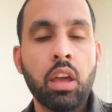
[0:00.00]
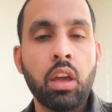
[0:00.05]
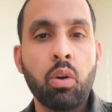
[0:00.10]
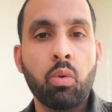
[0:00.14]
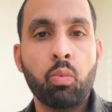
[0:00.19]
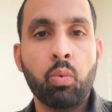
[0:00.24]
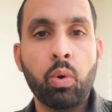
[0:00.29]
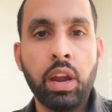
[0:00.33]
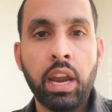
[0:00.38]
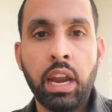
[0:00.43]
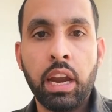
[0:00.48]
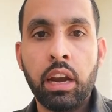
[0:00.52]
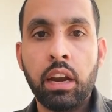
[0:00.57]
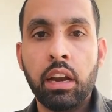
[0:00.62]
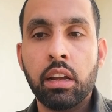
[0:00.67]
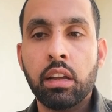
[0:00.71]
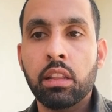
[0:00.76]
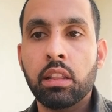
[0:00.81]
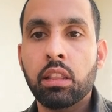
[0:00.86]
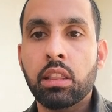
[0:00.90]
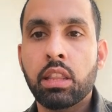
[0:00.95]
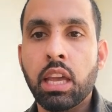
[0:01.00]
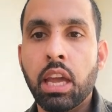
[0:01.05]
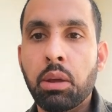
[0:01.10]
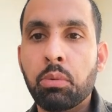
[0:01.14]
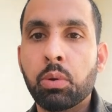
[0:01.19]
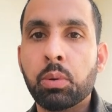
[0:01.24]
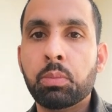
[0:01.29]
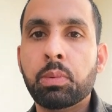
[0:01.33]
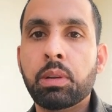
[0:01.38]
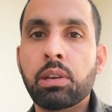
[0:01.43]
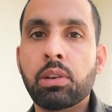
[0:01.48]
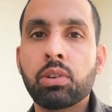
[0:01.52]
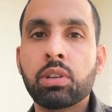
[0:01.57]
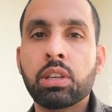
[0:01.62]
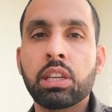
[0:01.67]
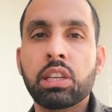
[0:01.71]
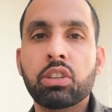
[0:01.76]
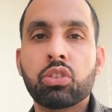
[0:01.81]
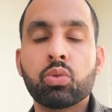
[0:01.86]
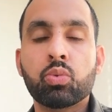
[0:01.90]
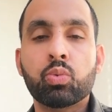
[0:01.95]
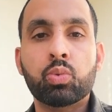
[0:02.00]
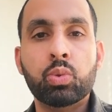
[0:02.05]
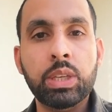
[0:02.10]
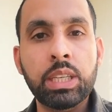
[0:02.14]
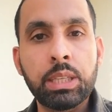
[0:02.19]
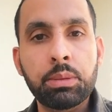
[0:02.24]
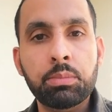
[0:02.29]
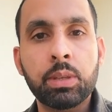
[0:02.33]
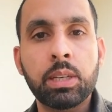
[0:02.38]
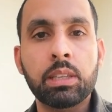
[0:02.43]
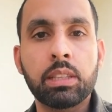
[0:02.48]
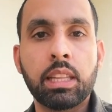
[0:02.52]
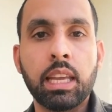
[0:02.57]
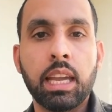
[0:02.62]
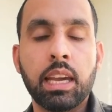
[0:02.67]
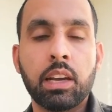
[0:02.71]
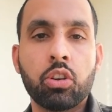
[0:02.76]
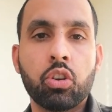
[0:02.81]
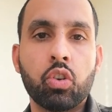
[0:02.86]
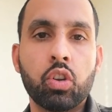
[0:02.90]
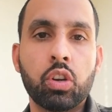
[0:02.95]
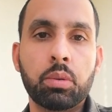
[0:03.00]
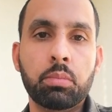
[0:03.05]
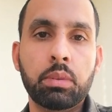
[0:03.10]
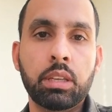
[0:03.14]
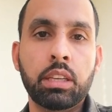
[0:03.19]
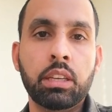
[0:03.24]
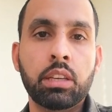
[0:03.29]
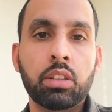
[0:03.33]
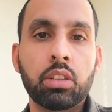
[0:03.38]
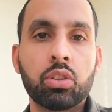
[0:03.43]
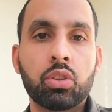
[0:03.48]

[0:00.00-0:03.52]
where they will be looking to rebuild the economy